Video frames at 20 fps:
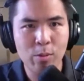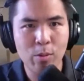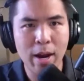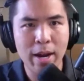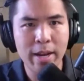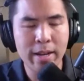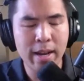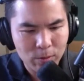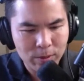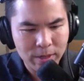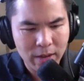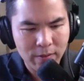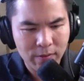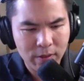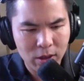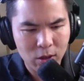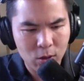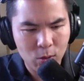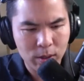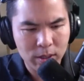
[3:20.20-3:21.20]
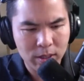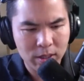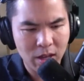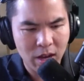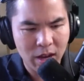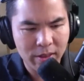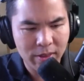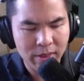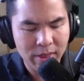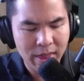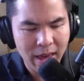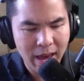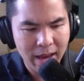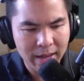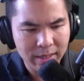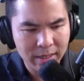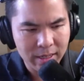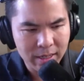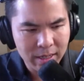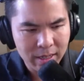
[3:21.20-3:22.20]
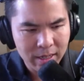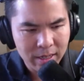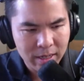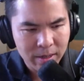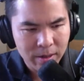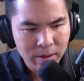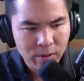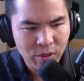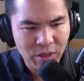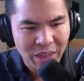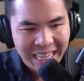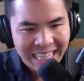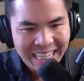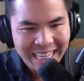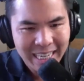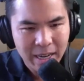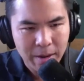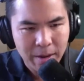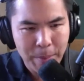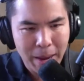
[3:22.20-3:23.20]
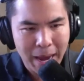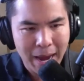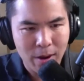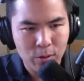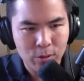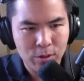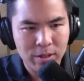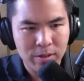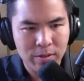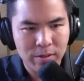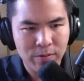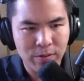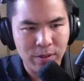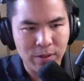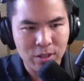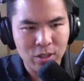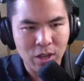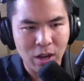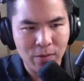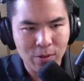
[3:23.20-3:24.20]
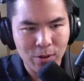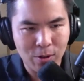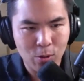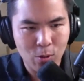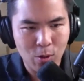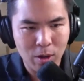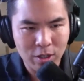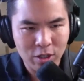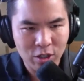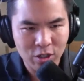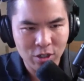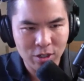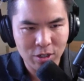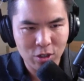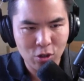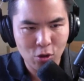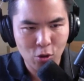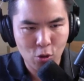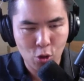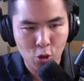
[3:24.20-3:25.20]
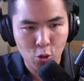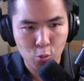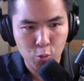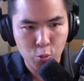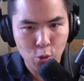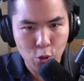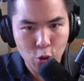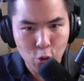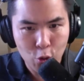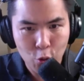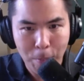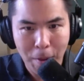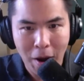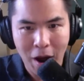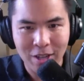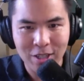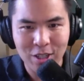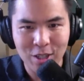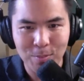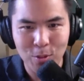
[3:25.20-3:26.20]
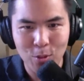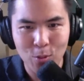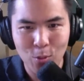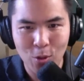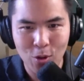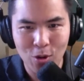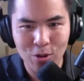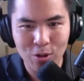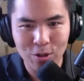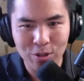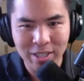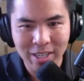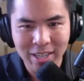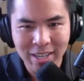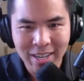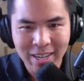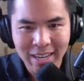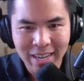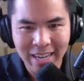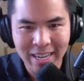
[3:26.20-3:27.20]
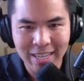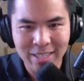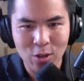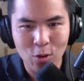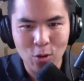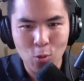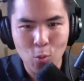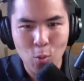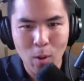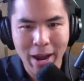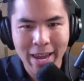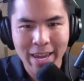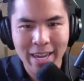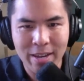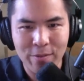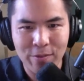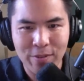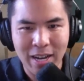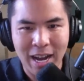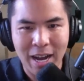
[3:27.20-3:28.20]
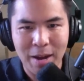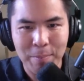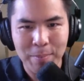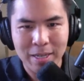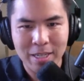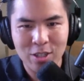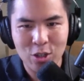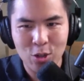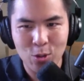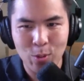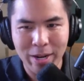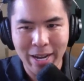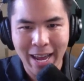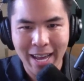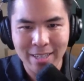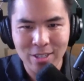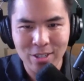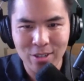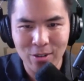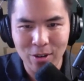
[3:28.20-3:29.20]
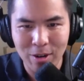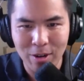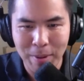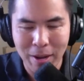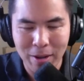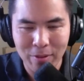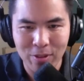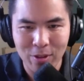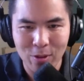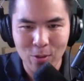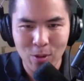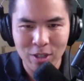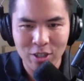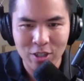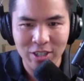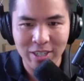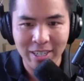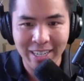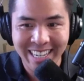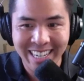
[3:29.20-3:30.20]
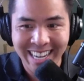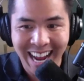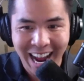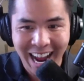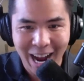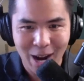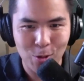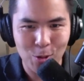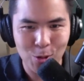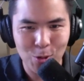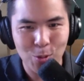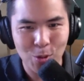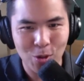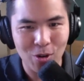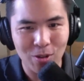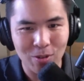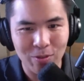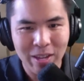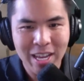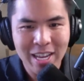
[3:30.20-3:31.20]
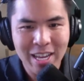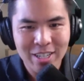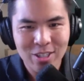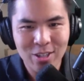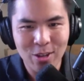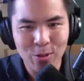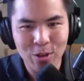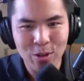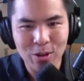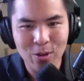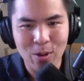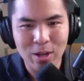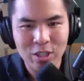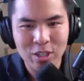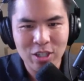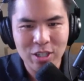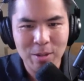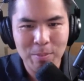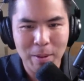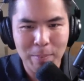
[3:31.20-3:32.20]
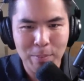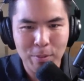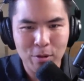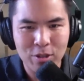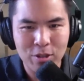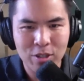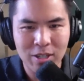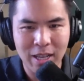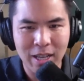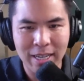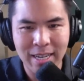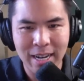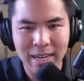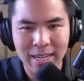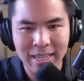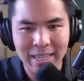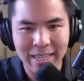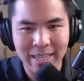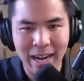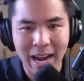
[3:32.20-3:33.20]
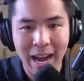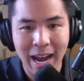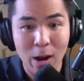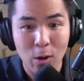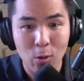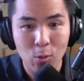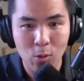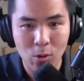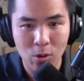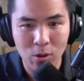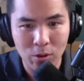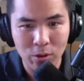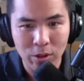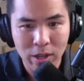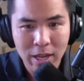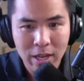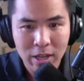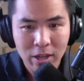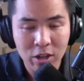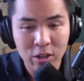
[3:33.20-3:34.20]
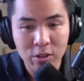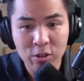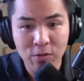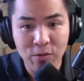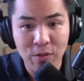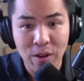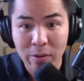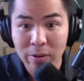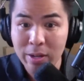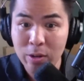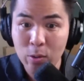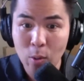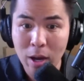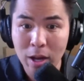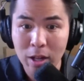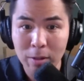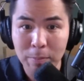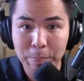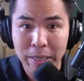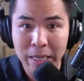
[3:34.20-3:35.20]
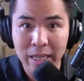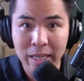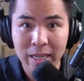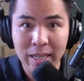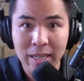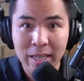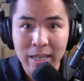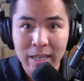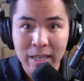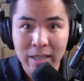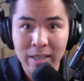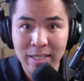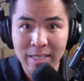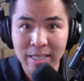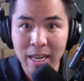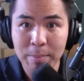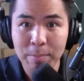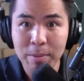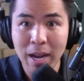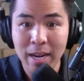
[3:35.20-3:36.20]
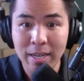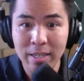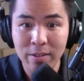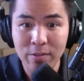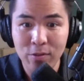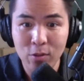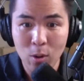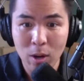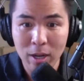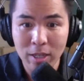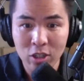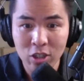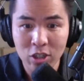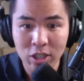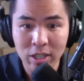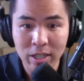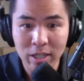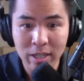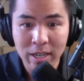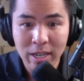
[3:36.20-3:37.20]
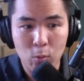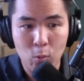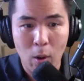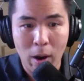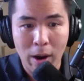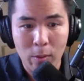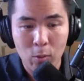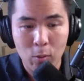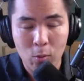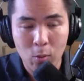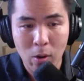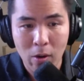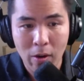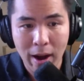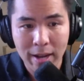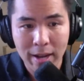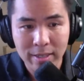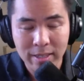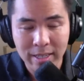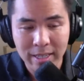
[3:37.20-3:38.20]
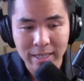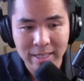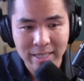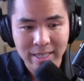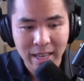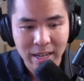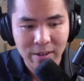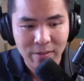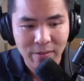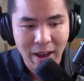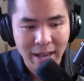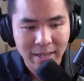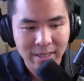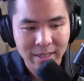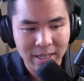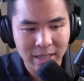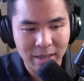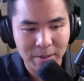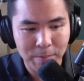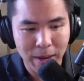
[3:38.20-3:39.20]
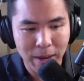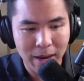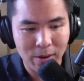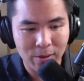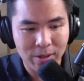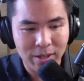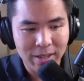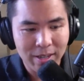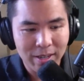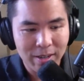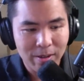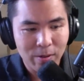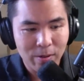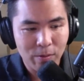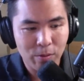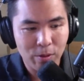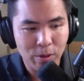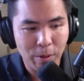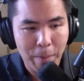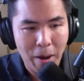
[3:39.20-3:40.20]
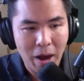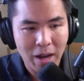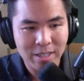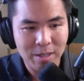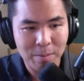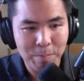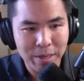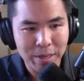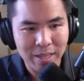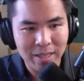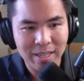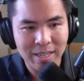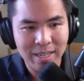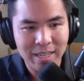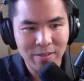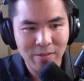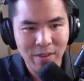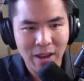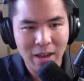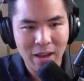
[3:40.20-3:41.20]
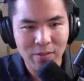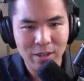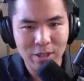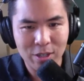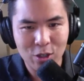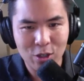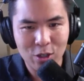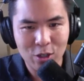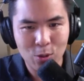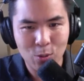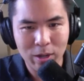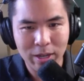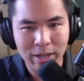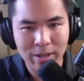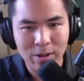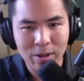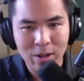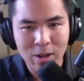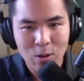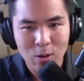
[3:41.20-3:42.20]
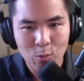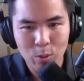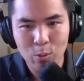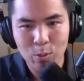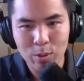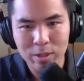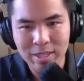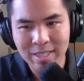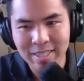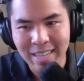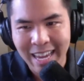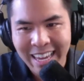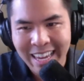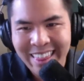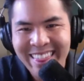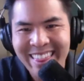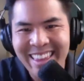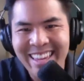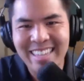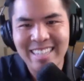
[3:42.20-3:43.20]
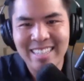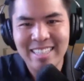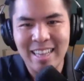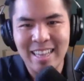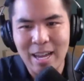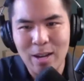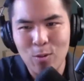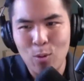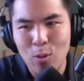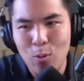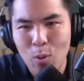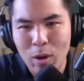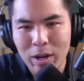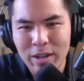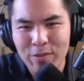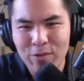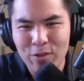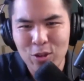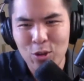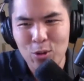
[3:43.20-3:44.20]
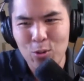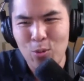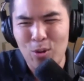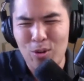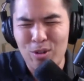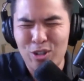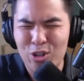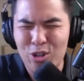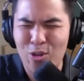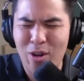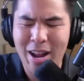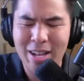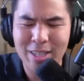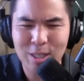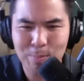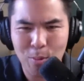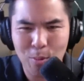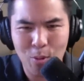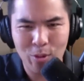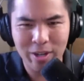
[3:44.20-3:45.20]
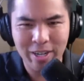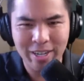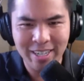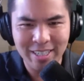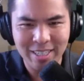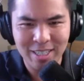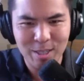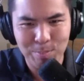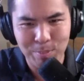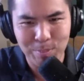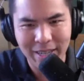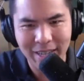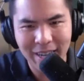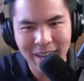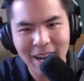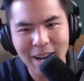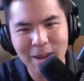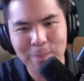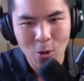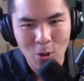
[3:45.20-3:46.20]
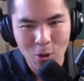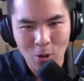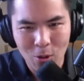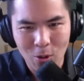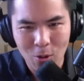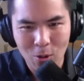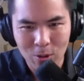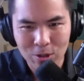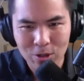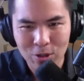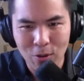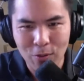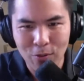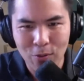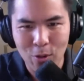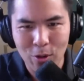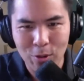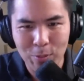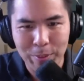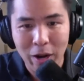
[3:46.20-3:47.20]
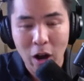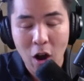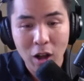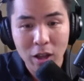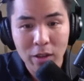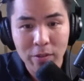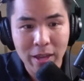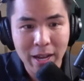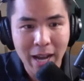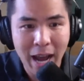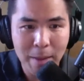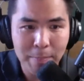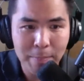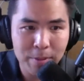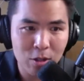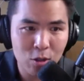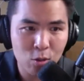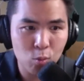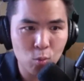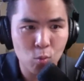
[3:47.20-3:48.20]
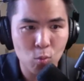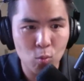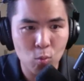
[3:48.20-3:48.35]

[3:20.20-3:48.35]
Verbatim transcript: right. David Lewis thought that thinking about philosophical questions through possible worlds is a way of coming to an answer about the question in our world. So the question about personal identity in our world could very well be the same kind of question. Whereas instead of asking about the possibility of having a twin, we would say things like, what if you were transported and split up or, or so forth. But all of that happens